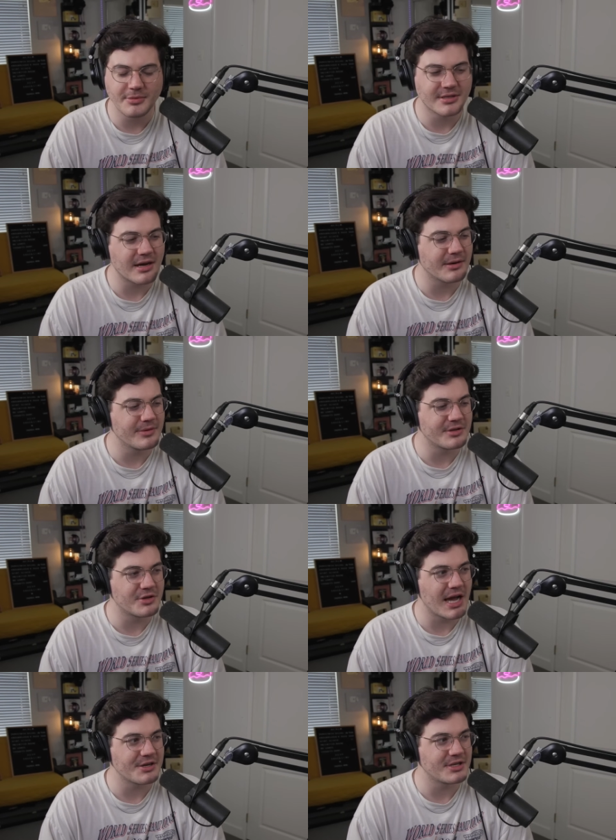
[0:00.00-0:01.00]
I was talking with the
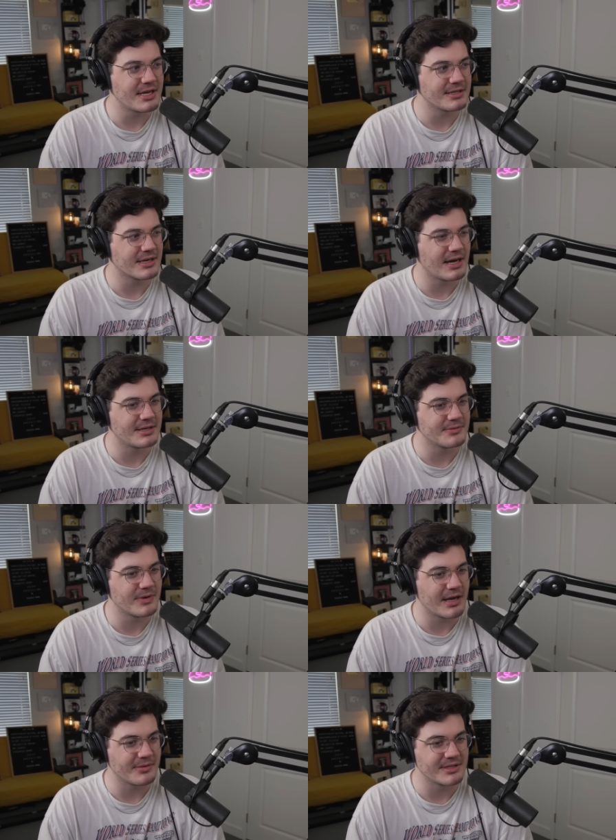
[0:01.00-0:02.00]
Trash Taste guys
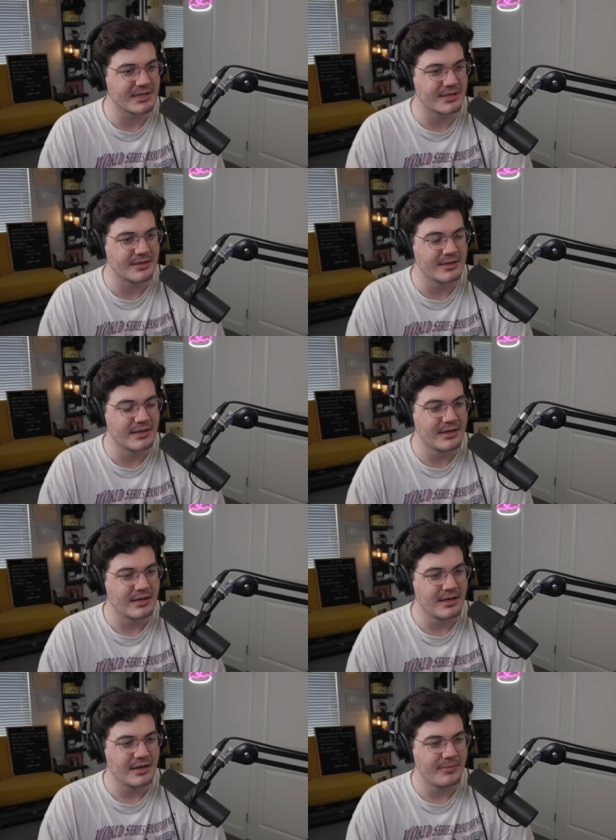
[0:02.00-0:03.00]
when I was in
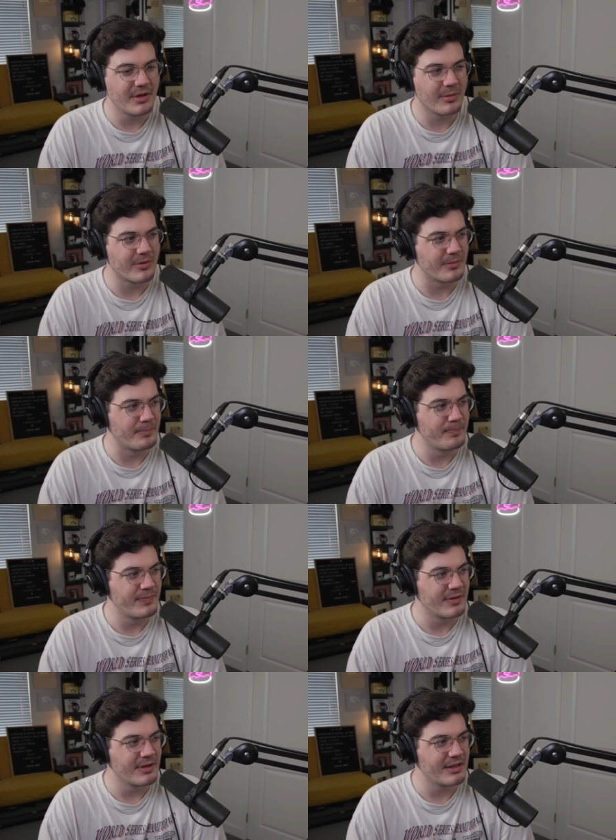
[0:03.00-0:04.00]
Melbourne,
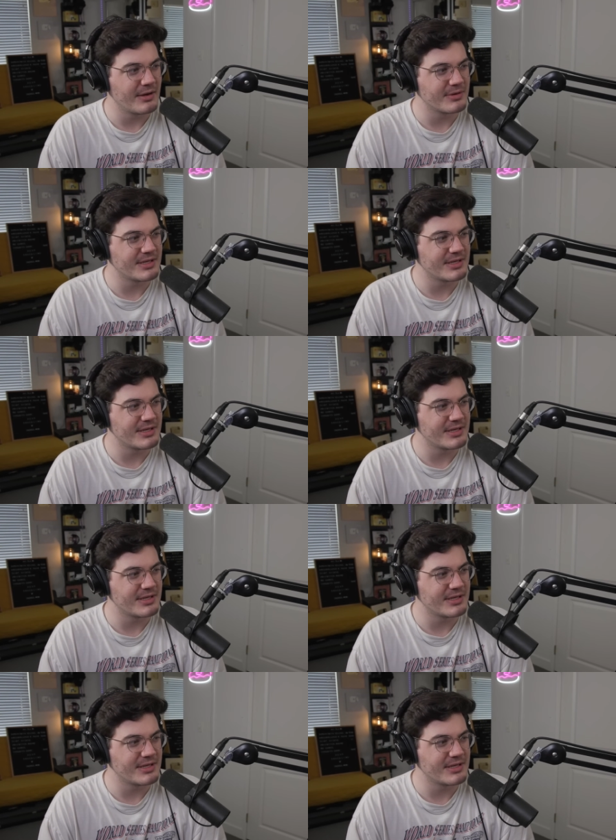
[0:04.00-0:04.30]
and they were